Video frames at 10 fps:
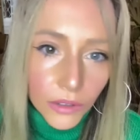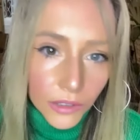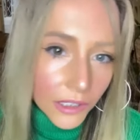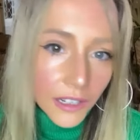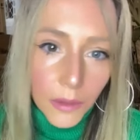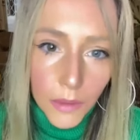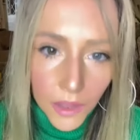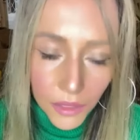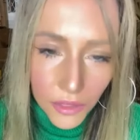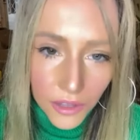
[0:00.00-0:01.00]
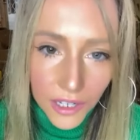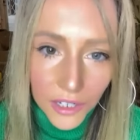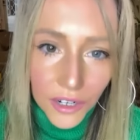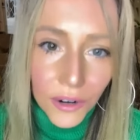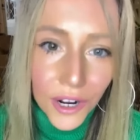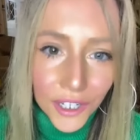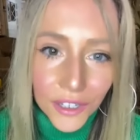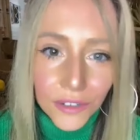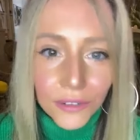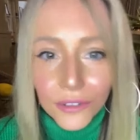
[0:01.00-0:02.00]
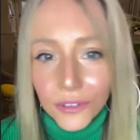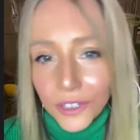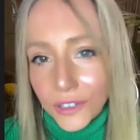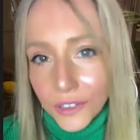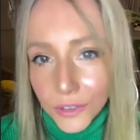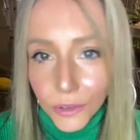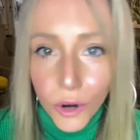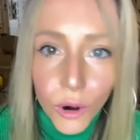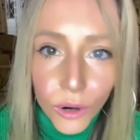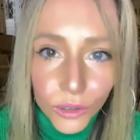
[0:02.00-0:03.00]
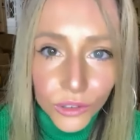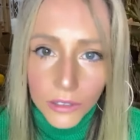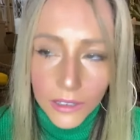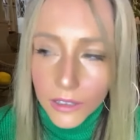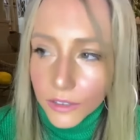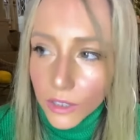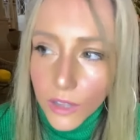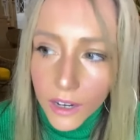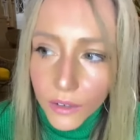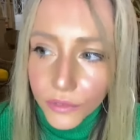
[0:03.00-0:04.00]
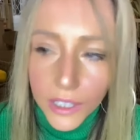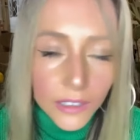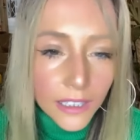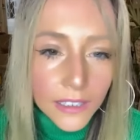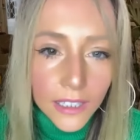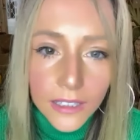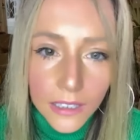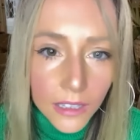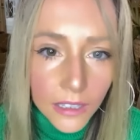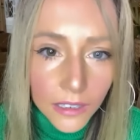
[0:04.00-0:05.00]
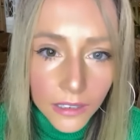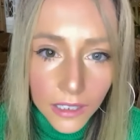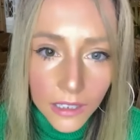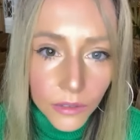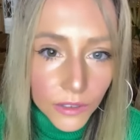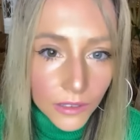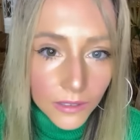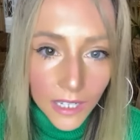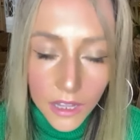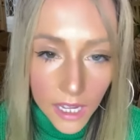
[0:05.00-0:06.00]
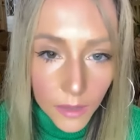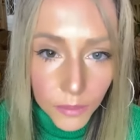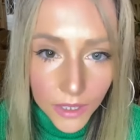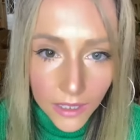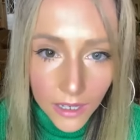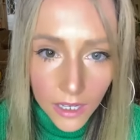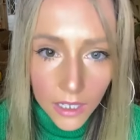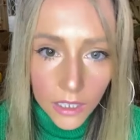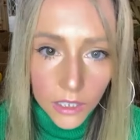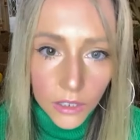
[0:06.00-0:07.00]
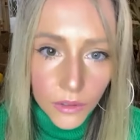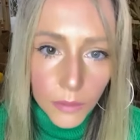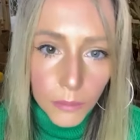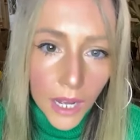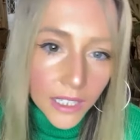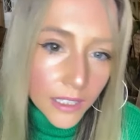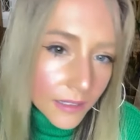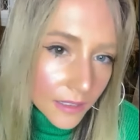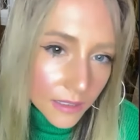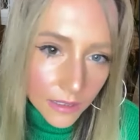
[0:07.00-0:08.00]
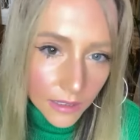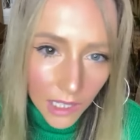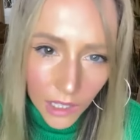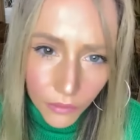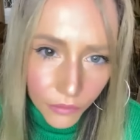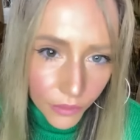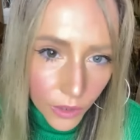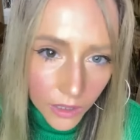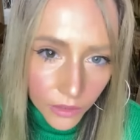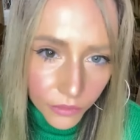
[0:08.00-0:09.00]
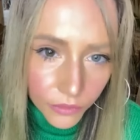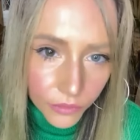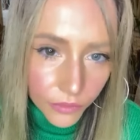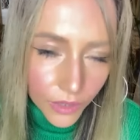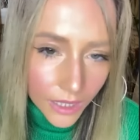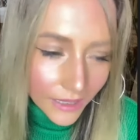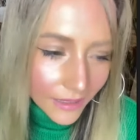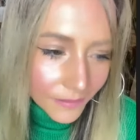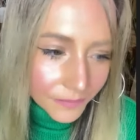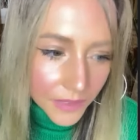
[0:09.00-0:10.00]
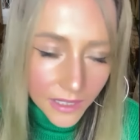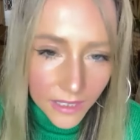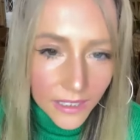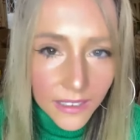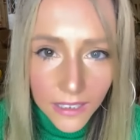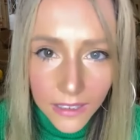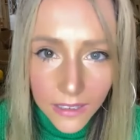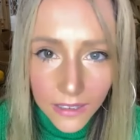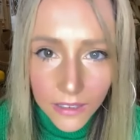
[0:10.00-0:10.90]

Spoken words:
like a month, you're cold. There's a lot of illnesses in those death camps. The bodies gave a lot of diseases